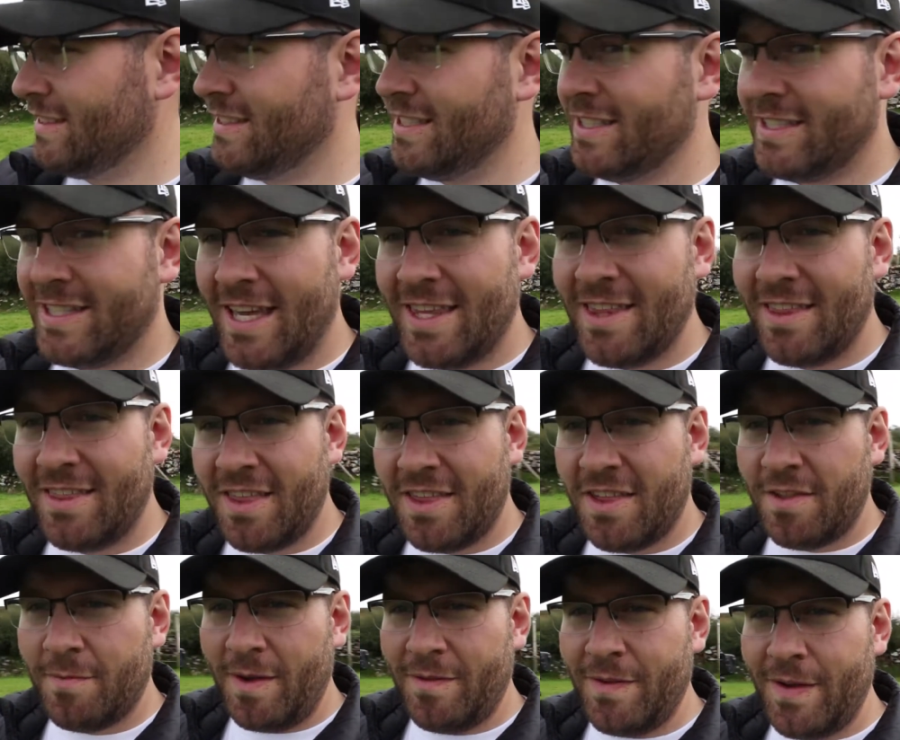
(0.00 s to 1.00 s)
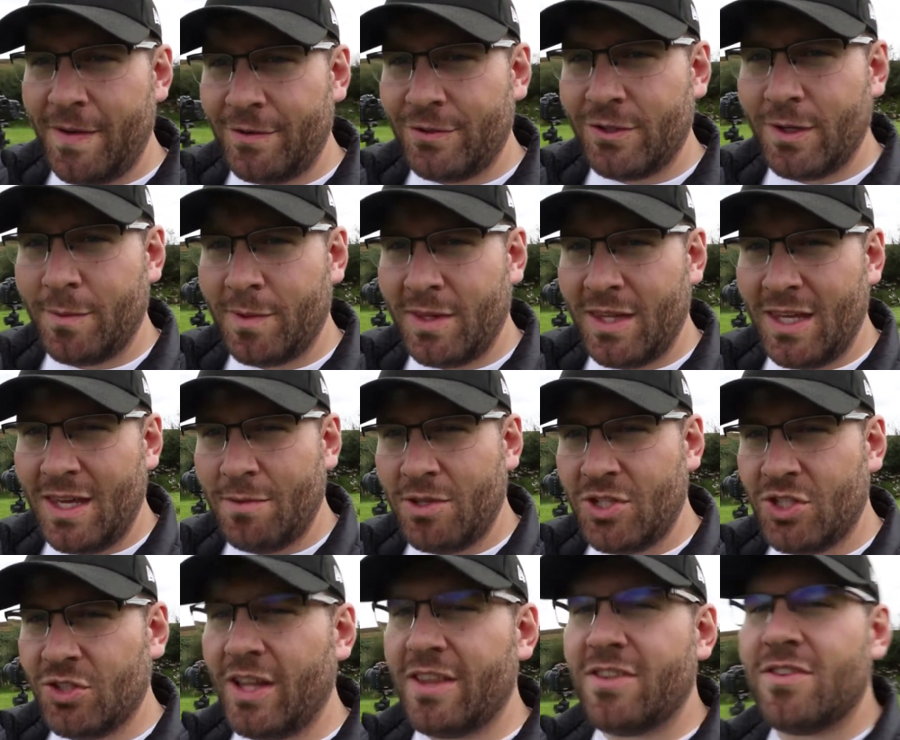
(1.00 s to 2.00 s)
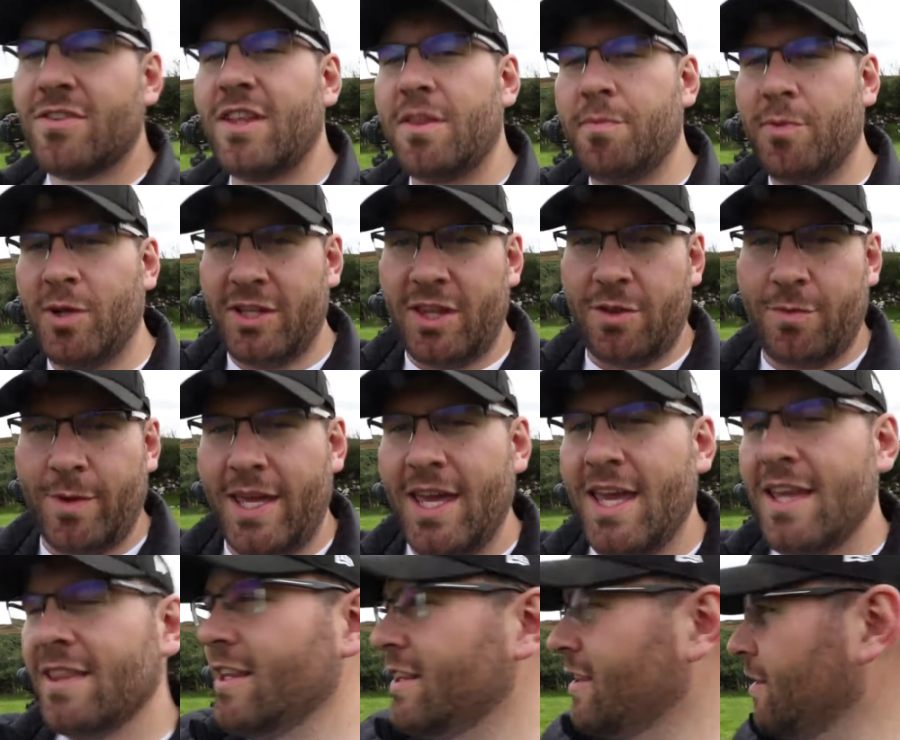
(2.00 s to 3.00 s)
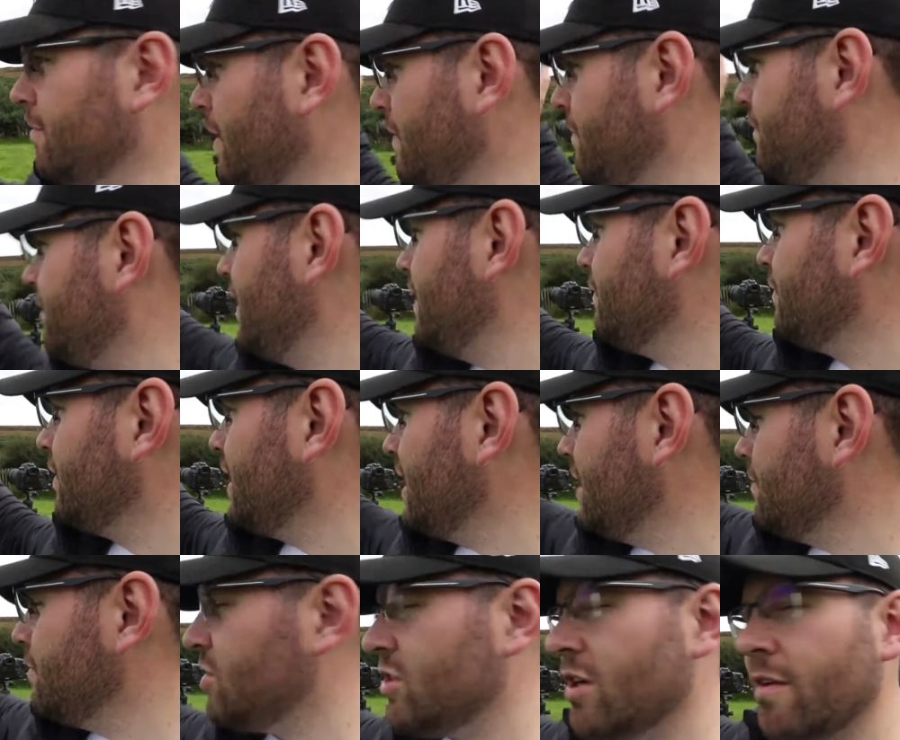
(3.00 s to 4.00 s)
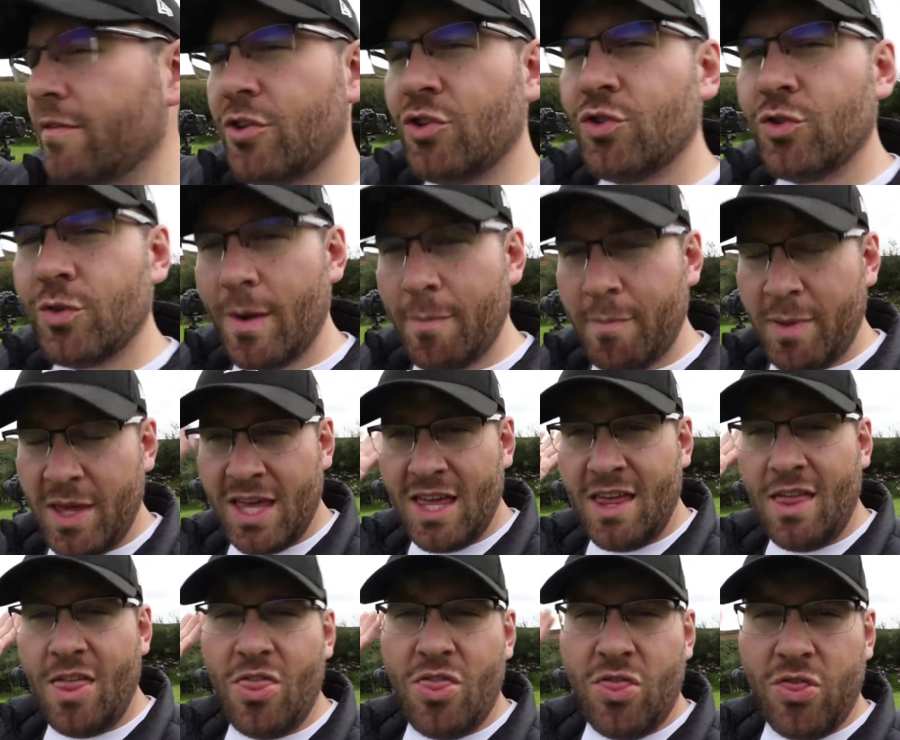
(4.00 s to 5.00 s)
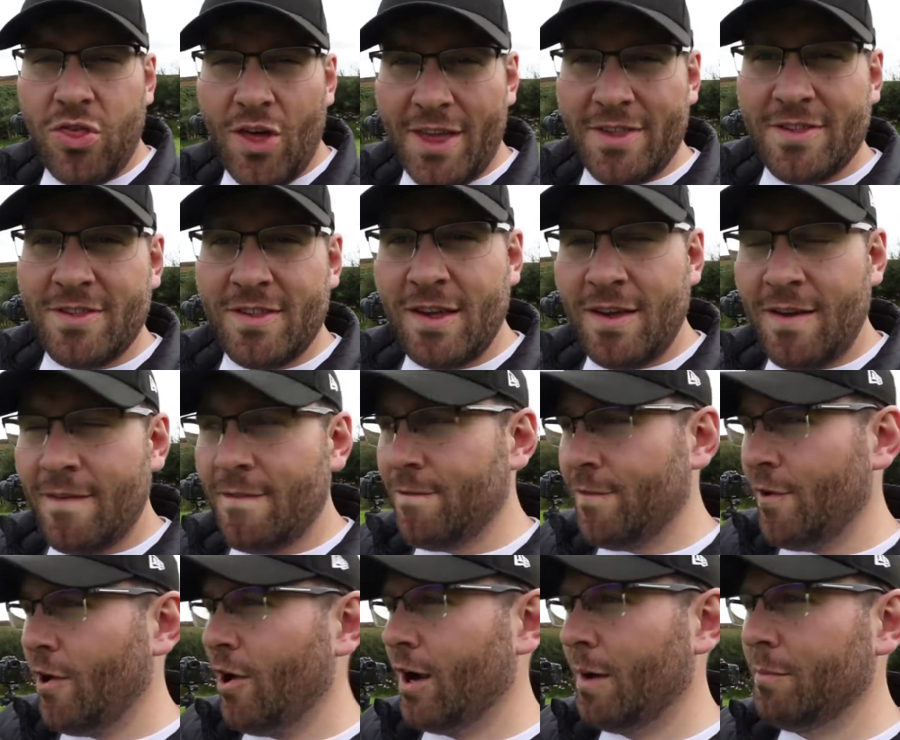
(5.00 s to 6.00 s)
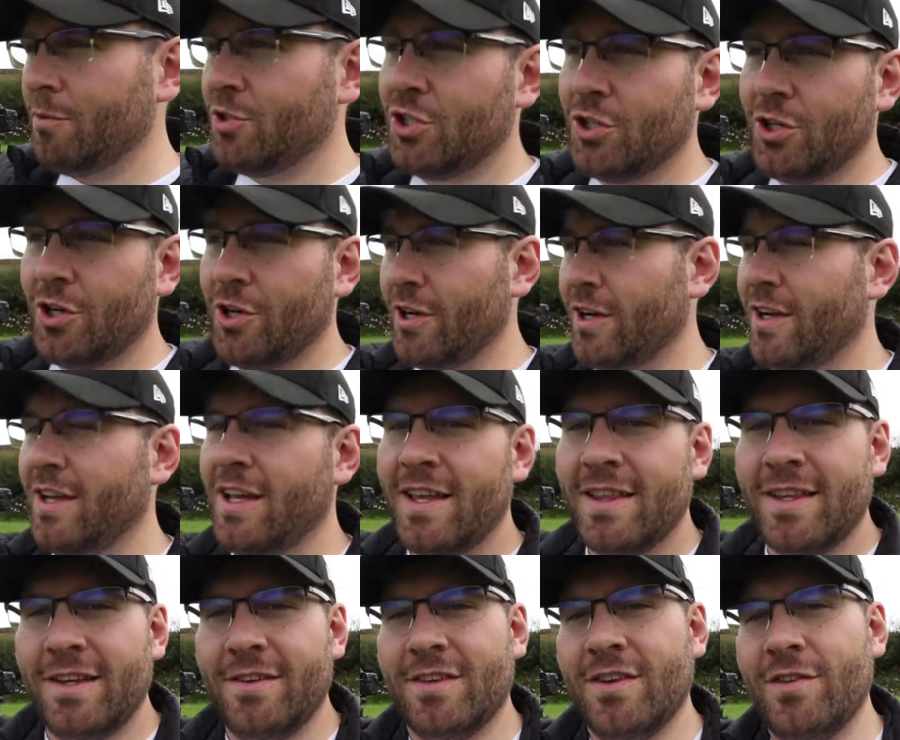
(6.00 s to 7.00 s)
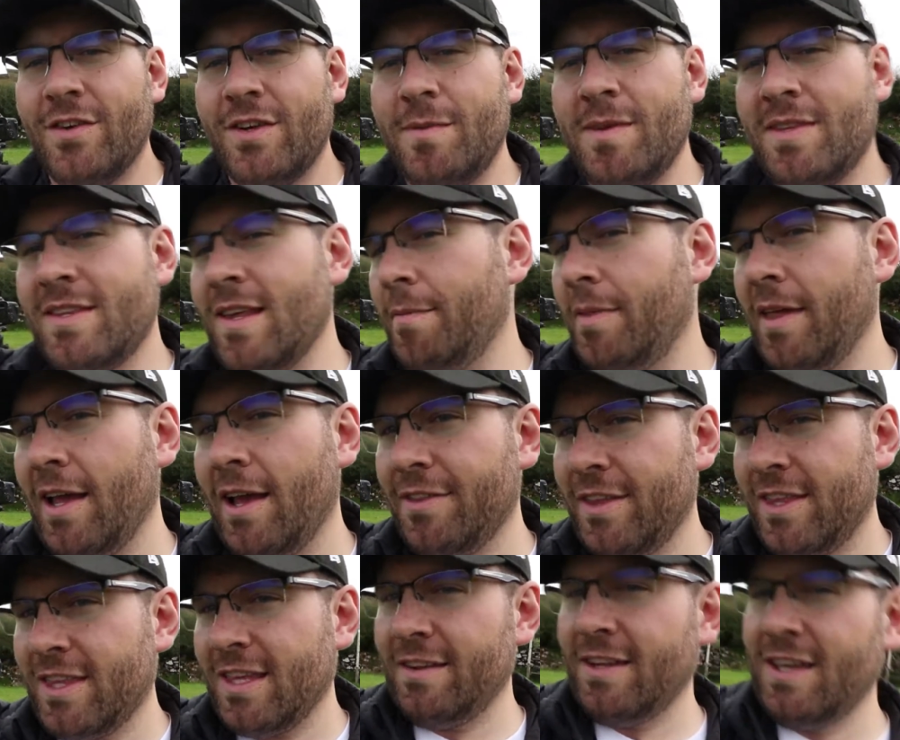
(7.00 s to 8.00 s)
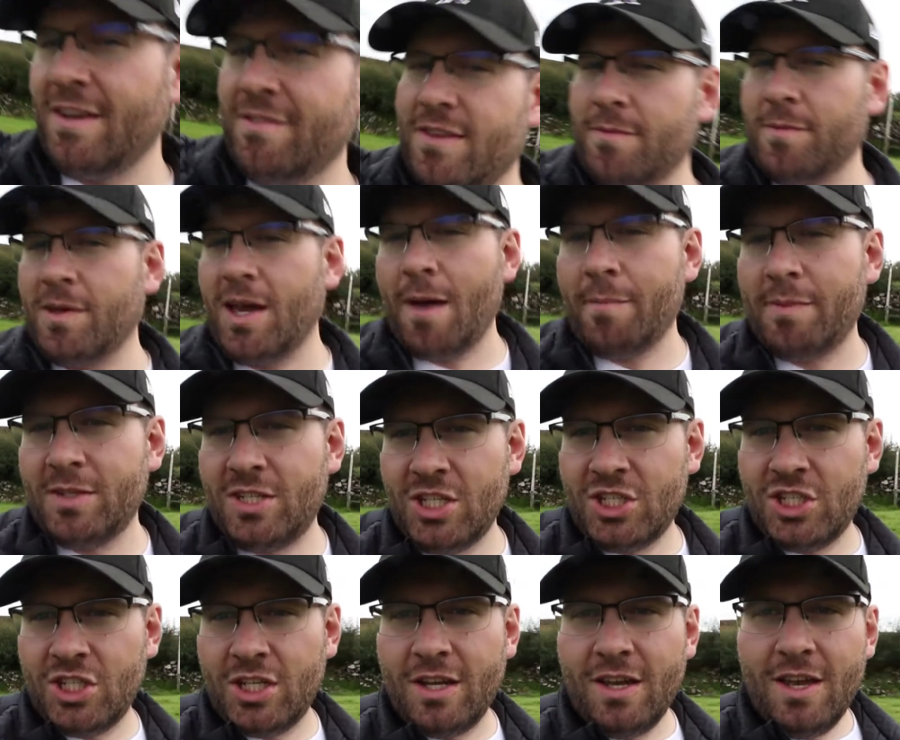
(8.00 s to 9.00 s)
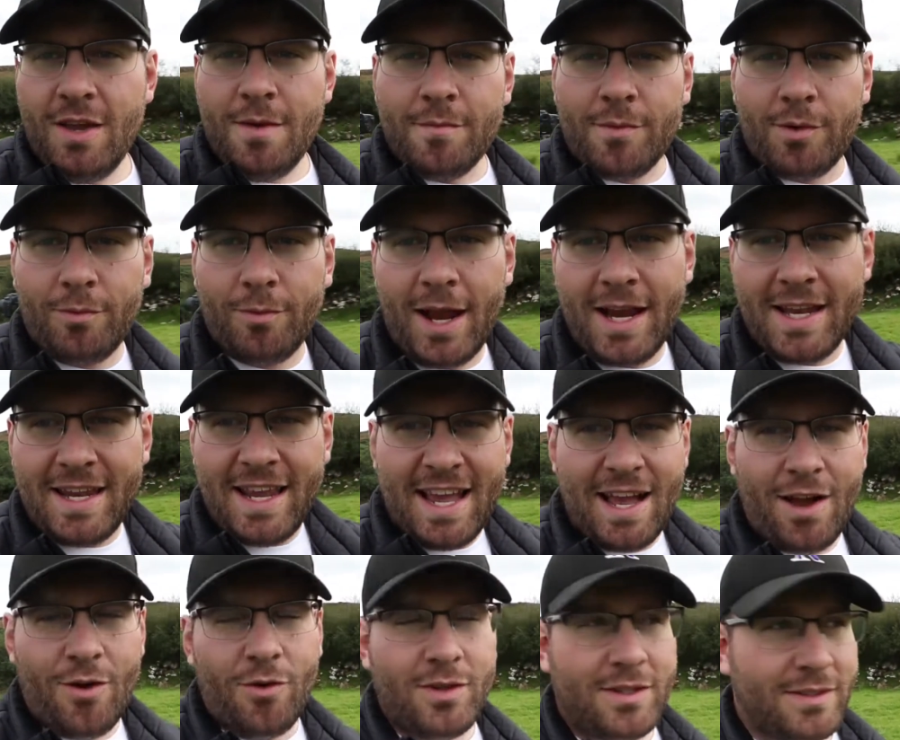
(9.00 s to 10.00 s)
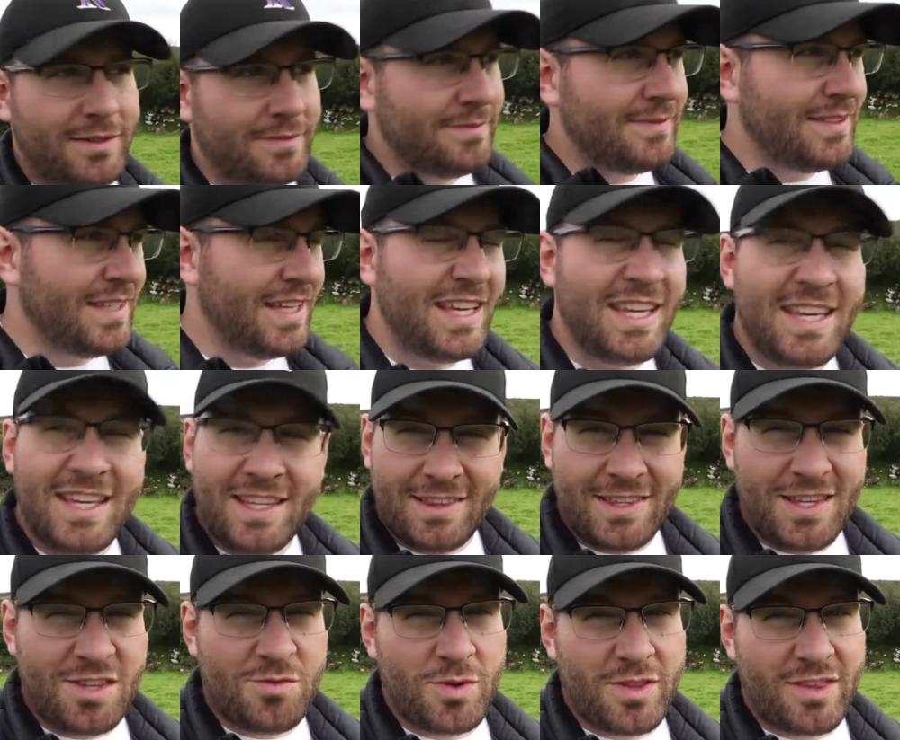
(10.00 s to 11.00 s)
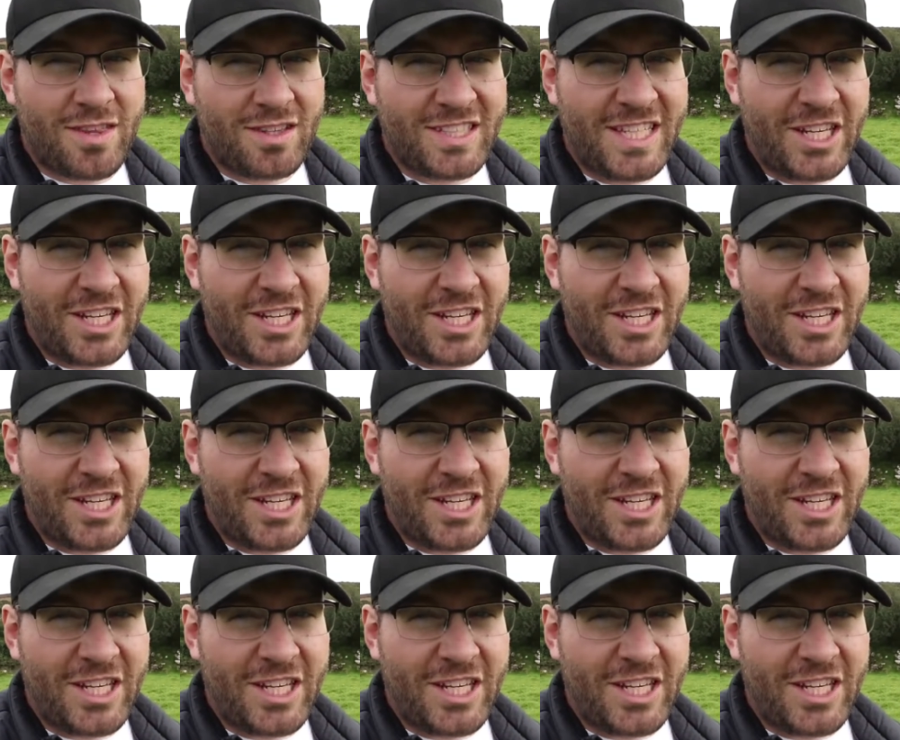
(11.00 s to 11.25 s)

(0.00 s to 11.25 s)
to say that this is my favorite trip of the image. Let's let's put it this way. This is my favorite image of the trip thus far. I'm sure there's going to be something else that's going to give it some competition, but right now, this one's the